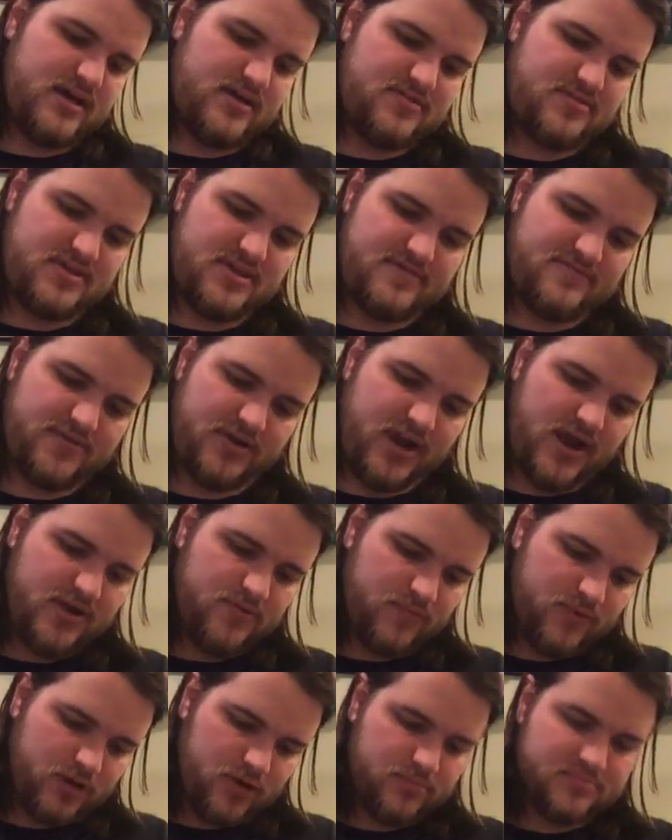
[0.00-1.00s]
the Forgotten
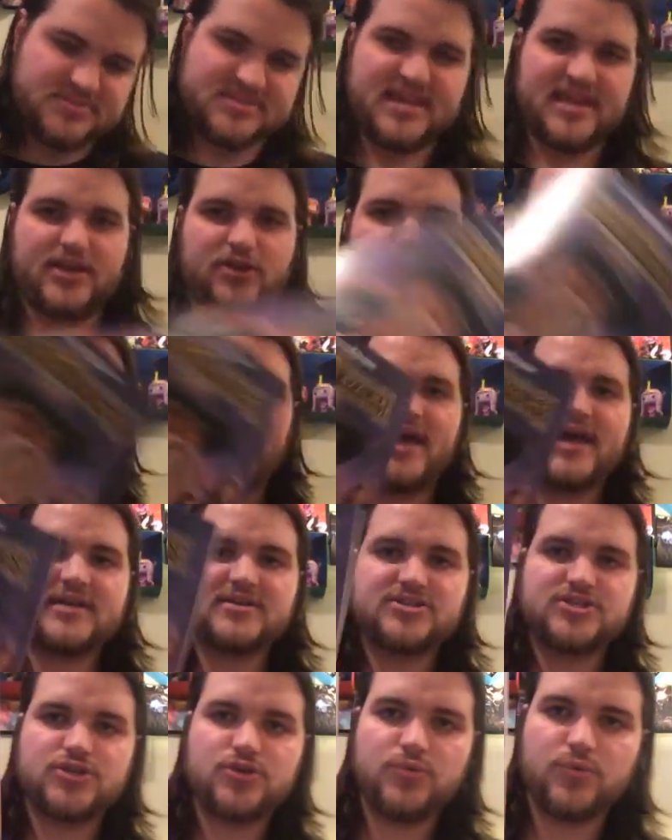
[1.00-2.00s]
Realms, A
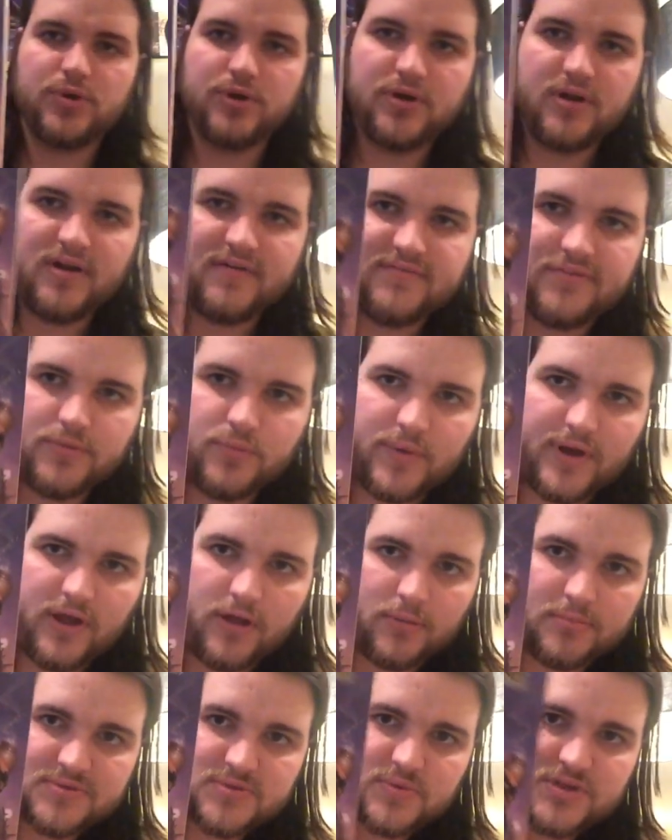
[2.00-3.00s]
Grand Tour of the
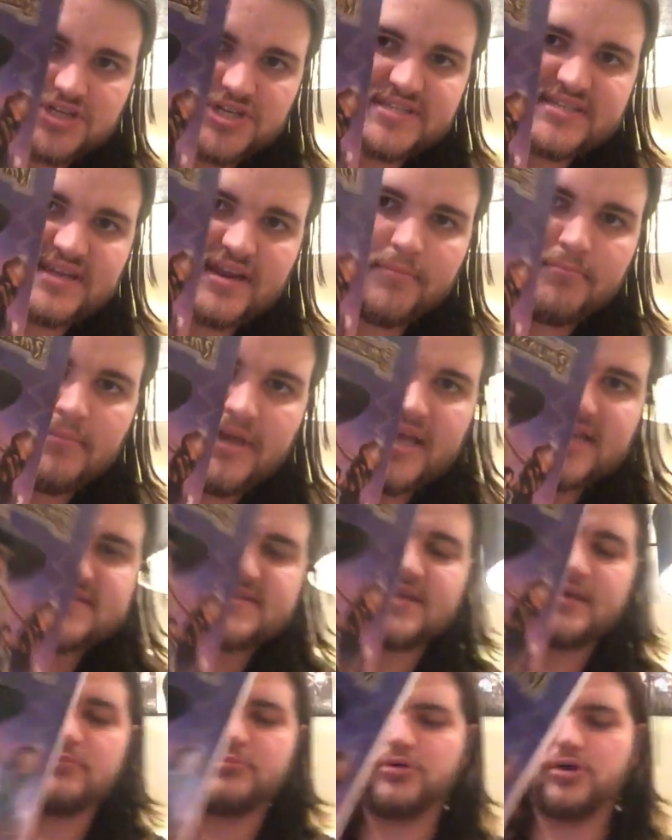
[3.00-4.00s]
Realms, which is an
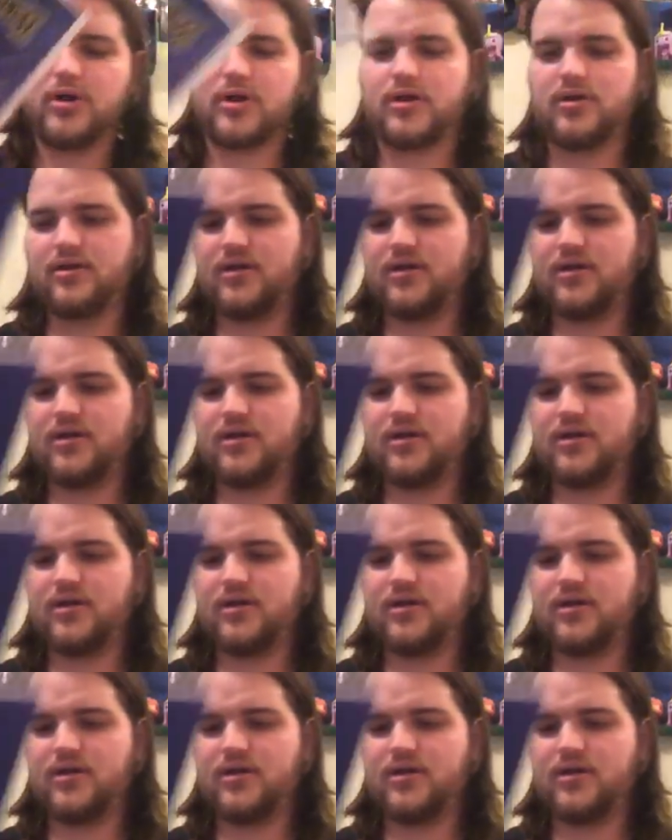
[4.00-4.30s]
amazing book.